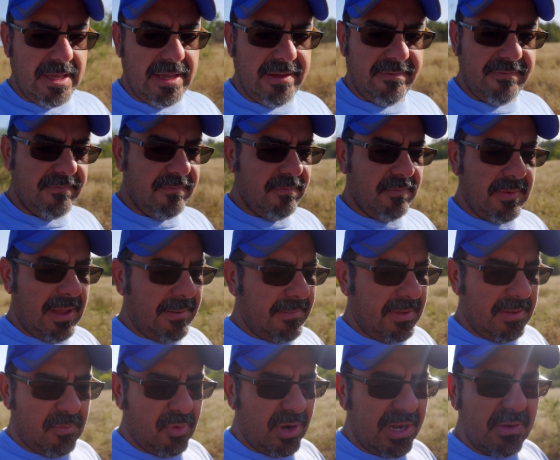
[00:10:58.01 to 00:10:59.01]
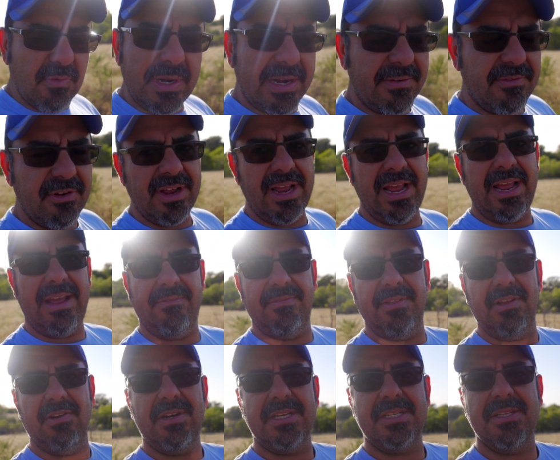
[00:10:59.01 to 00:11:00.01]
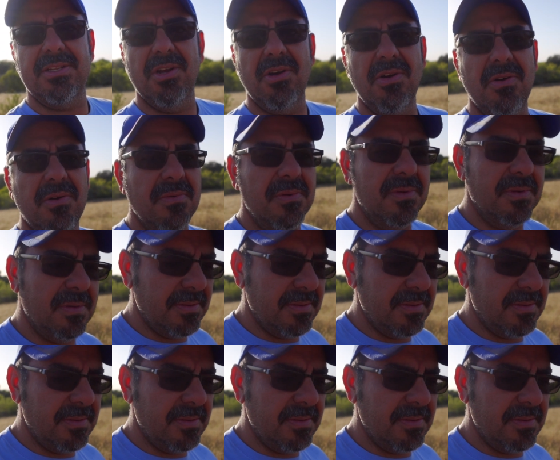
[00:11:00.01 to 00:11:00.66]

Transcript: if, I mean, bring whatever you have. There is no